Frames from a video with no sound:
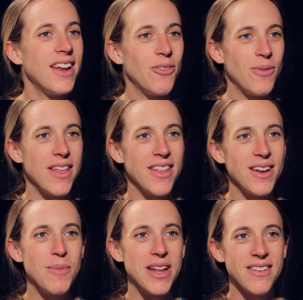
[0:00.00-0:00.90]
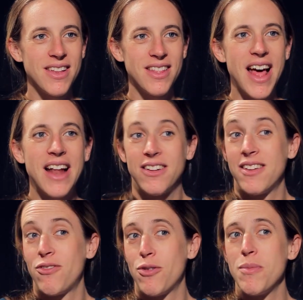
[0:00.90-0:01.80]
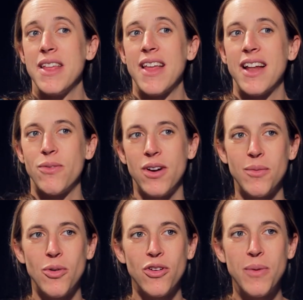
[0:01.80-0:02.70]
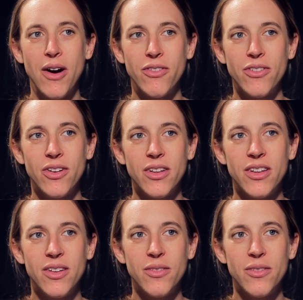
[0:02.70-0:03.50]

in a way that means that that's, for me, that's one of the most powerful